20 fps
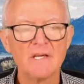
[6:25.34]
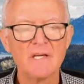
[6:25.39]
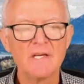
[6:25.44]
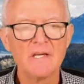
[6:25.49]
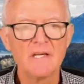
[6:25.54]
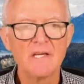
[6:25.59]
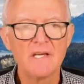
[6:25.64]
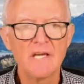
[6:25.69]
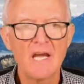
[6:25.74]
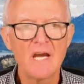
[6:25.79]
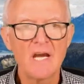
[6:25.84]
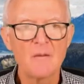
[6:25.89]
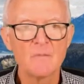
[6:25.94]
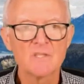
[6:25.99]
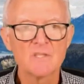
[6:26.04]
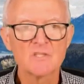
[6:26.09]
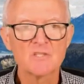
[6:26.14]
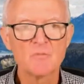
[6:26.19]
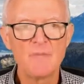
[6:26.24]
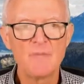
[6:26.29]
How
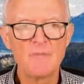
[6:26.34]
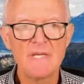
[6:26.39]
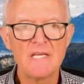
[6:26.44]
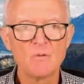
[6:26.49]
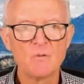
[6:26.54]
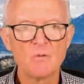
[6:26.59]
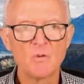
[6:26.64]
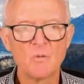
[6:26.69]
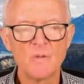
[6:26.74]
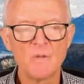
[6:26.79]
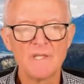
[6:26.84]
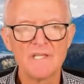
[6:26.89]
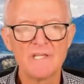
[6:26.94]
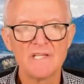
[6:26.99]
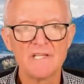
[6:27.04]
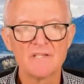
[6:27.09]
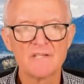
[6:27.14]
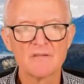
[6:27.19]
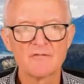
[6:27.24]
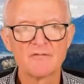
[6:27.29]
much B would we need
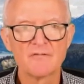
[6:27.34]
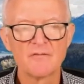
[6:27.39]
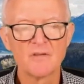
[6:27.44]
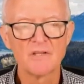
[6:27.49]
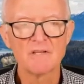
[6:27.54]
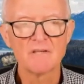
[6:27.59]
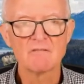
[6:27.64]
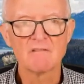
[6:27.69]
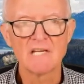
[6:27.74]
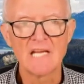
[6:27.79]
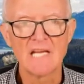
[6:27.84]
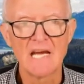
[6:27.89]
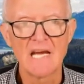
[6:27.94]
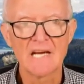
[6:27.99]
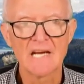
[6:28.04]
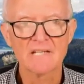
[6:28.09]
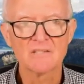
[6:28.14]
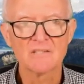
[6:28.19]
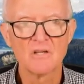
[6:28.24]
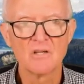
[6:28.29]
to fully
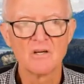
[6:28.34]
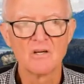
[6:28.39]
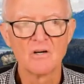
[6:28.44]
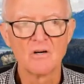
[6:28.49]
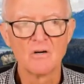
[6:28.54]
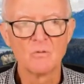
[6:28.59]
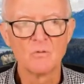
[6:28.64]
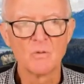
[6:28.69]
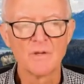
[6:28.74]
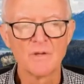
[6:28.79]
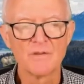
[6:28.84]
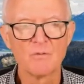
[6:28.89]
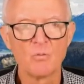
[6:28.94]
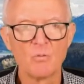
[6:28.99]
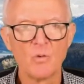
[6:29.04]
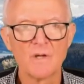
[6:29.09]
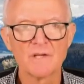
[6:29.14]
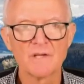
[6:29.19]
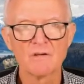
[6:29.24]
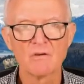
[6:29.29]
react with
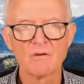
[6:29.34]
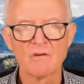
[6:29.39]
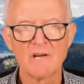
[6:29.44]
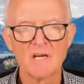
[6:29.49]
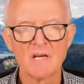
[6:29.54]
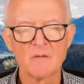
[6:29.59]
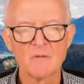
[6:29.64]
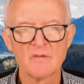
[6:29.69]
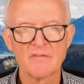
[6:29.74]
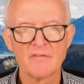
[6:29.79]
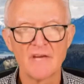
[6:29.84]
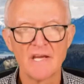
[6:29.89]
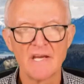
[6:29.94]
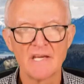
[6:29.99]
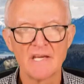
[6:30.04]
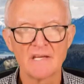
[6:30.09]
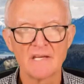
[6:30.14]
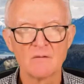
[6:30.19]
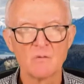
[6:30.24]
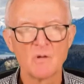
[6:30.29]
1 gram of
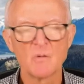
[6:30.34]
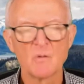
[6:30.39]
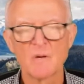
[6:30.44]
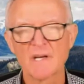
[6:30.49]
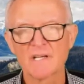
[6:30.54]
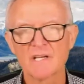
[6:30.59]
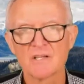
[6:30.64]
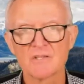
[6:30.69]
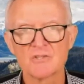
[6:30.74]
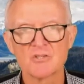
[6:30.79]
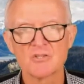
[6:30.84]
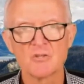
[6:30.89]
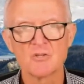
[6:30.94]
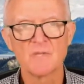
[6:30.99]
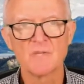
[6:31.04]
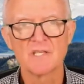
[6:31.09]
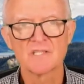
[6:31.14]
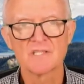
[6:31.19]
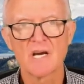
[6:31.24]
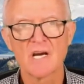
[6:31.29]
A? We want to consume the
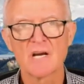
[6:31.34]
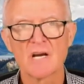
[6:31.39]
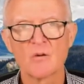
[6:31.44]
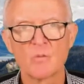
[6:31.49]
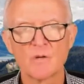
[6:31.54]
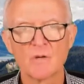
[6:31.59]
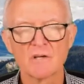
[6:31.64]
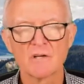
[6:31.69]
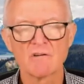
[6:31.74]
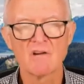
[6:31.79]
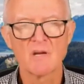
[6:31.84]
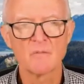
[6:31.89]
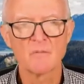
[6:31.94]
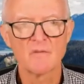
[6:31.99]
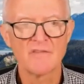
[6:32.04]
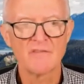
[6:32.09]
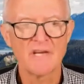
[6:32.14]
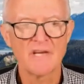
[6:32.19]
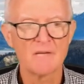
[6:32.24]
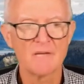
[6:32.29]
entire 1 gram of
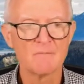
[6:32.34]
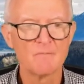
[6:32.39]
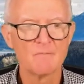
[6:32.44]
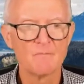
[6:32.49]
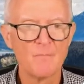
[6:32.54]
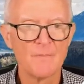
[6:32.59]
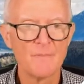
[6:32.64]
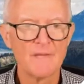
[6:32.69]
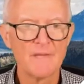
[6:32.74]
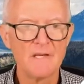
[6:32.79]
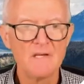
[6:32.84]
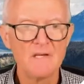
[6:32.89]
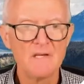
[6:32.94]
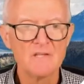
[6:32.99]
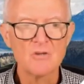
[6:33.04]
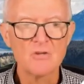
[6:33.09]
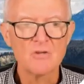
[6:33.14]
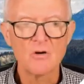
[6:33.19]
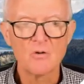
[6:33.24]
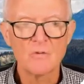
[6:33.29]
A.
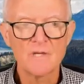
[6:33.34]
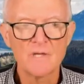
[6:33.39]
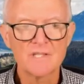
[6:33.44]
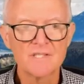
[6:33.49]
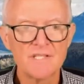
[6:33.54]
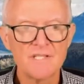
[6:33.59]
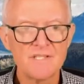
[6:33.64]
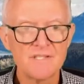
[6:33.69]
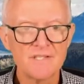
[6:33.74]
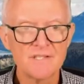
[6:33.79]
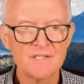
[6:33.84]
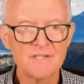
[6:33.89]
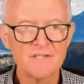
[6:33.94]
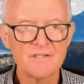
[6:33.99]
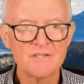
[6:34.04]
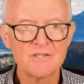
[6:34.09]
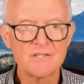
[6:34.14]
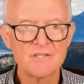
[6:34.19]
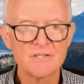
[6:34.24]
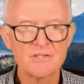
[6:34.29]
So it's easy
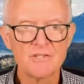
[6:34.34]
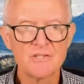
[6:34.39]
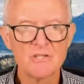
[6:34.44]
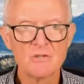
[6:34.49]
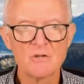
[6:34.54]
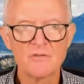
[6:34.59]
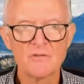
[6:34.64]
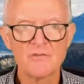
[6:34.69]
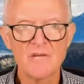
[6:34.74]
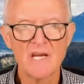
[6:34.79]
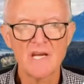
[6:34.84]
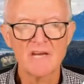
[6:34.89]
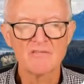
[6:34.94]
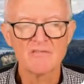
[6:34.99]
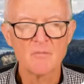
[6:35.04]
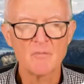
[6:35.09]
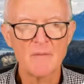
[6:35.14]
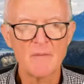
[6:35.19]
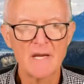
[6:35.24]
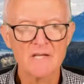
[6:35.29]
to do if you have the
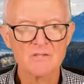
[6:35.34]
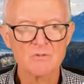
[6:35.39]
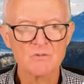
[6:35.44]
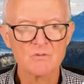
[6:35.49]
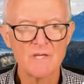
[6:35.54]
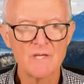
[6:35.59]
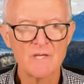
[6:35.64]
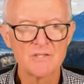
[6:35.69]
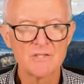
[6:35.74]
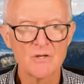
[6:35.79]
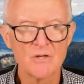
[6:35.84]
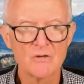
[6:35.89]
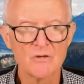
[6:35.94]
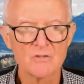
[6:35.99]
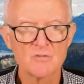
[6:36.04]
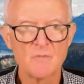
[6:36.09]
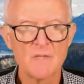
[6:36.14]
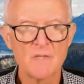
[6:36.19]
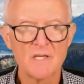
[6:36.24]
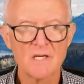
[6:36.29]
mass ratios,
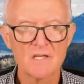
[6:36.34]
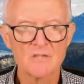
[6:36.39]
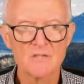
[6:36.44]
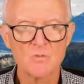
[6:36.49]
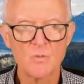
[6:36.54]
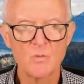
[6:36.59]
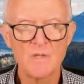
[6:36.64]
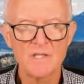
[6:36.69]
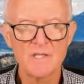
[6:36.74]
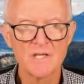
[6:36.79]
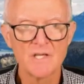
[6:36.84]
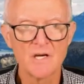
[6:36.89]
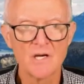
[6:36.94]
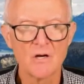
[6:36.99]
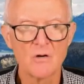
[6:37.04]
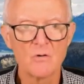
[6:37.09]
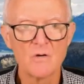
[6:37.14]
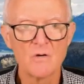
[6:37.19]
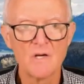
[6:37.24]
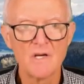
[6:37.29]
because we
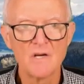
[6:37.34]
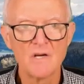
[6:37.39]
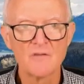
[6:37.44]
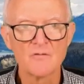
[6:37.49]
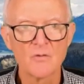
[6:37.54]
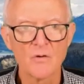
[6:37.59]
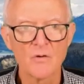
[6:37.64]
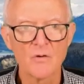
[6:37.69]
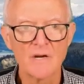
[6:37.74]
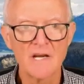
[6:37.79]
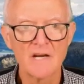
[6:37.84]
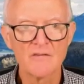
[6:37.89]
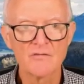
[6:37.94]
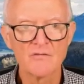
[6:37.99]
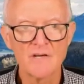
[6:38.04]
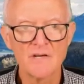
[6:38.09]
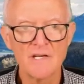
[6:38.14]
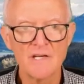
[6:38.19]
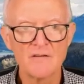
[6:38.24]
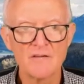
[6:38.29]
know for
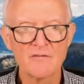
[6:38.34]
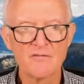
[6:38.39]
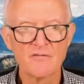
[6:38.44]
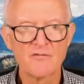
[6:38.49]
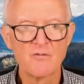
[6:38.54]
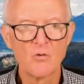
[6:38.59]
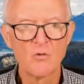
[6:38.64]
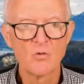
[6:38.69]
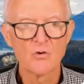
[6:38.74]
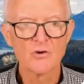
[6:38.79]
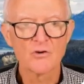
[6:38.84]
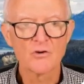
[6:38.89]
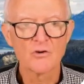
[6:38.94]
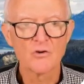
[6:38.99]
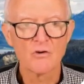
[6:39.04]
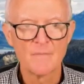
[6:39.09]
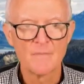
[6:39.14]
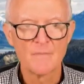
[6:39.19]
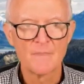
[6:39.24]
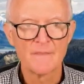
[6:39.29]
every 4
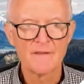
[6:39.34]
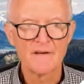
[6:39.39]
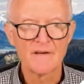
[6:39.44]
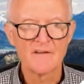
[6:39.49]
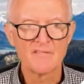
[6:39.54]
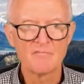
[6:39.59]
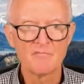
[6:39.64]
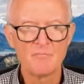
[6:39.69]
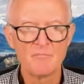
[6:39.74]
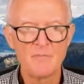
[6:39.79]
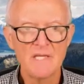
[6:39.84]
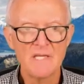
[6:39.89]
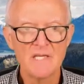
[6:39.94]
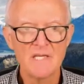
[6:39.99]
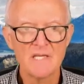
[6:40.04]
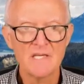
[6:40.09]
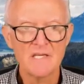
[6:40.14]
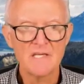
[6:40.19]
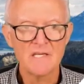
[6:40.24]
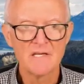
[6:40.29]
grams of B,